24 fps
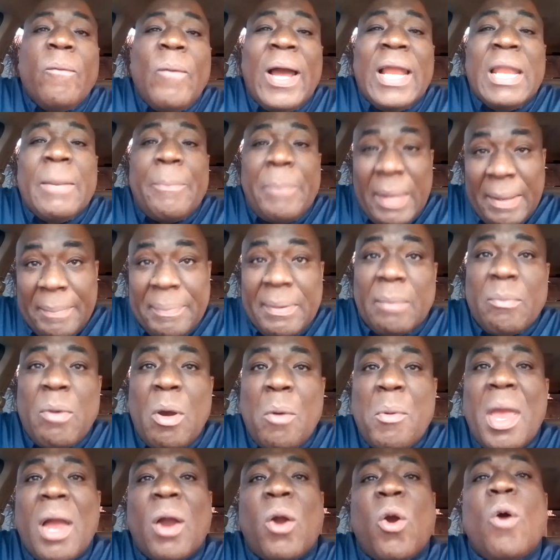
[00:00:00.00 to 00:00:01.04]
While the people
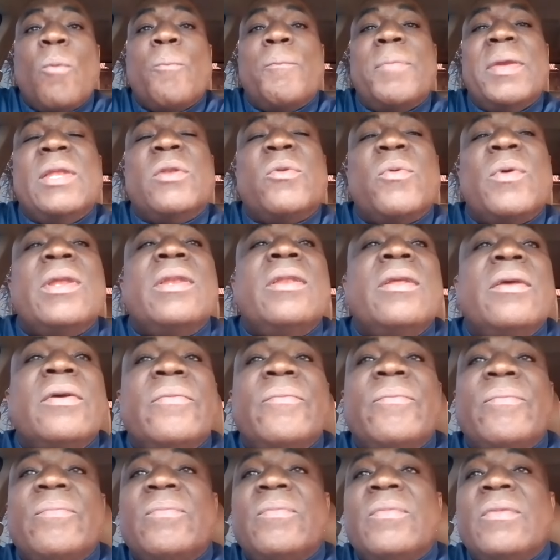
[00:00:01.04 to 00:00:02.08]
we are compete with
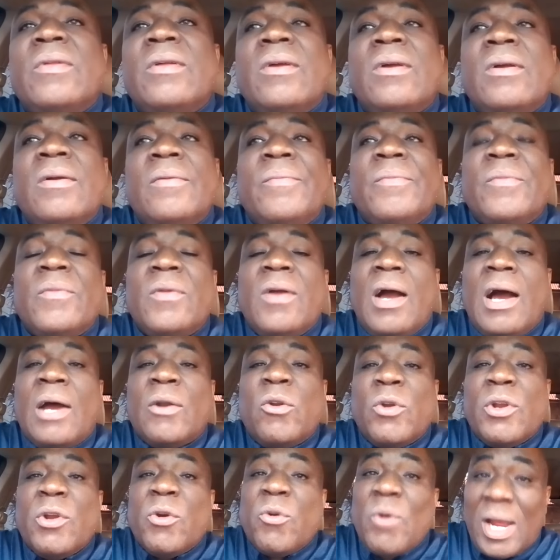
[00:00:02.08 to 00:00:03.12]

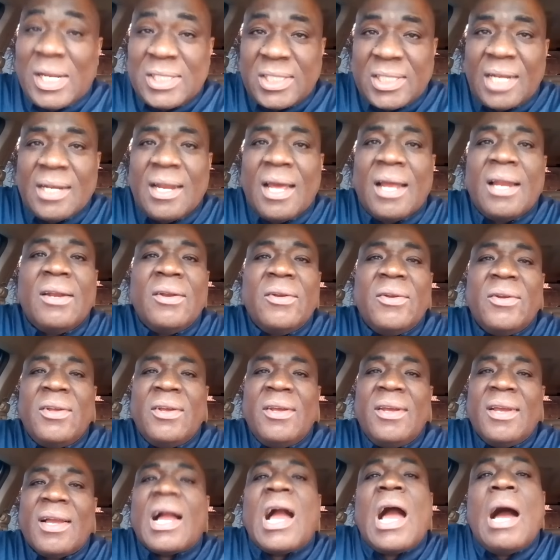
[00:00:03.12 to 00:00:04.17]
are do the rational,
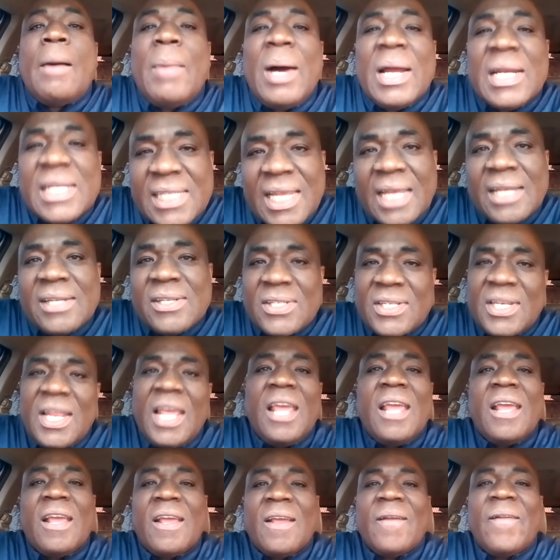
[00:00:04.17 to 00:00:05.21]
common sense
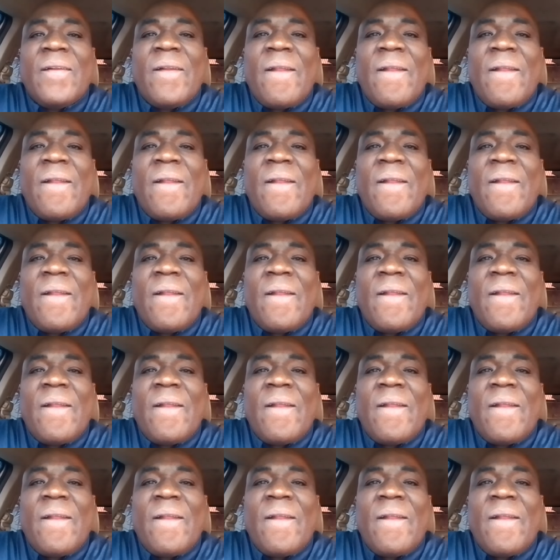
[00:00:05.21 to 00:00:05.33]
thing.